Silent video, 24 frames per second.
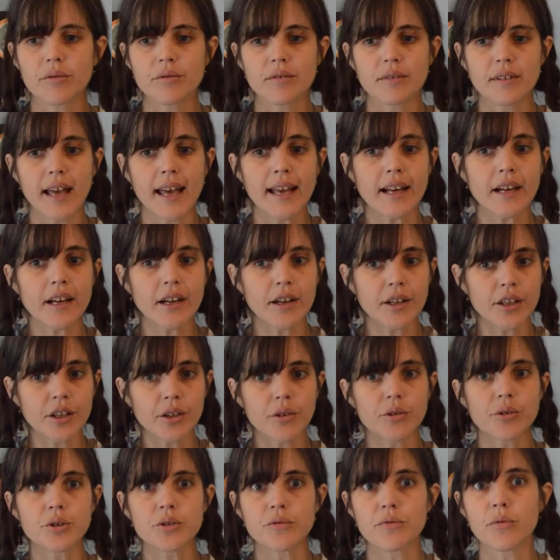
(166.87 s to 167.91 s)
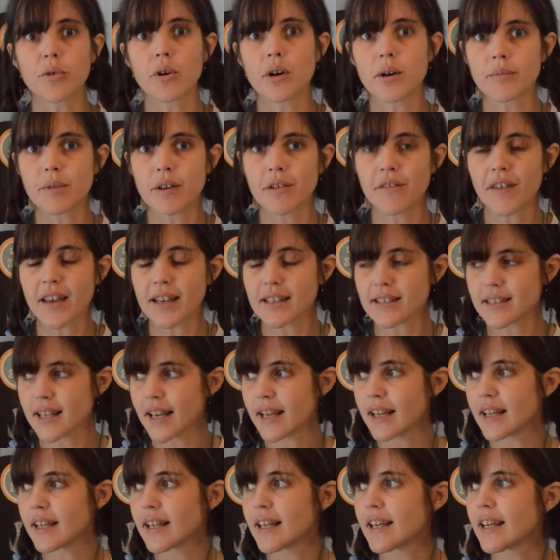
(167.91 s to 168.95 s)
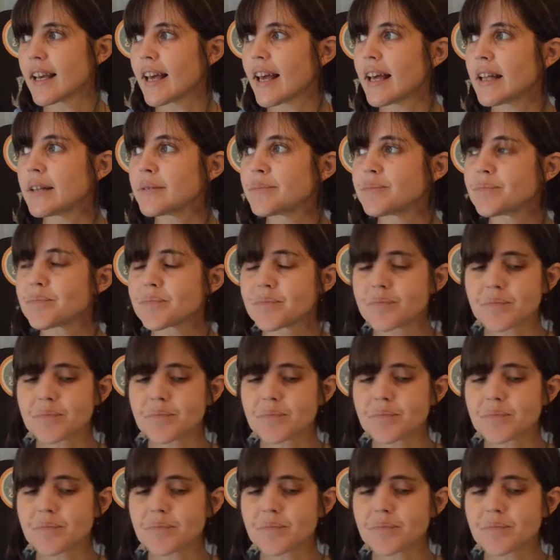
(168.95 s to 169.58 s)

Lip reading: like a huge form of anxiety, and